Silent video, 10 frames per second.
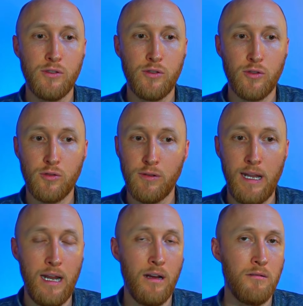
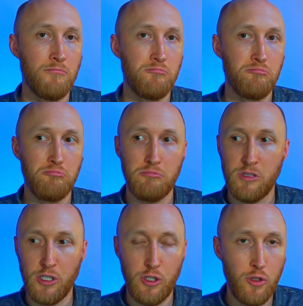during
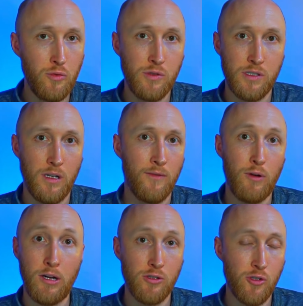the use of
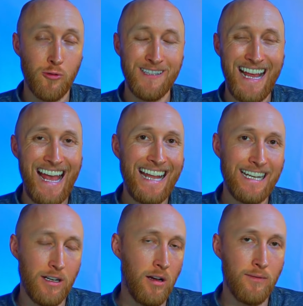records or during the
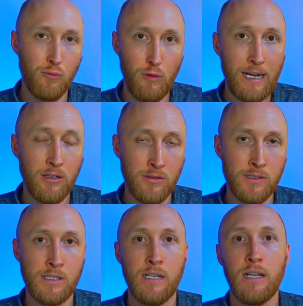edit of records.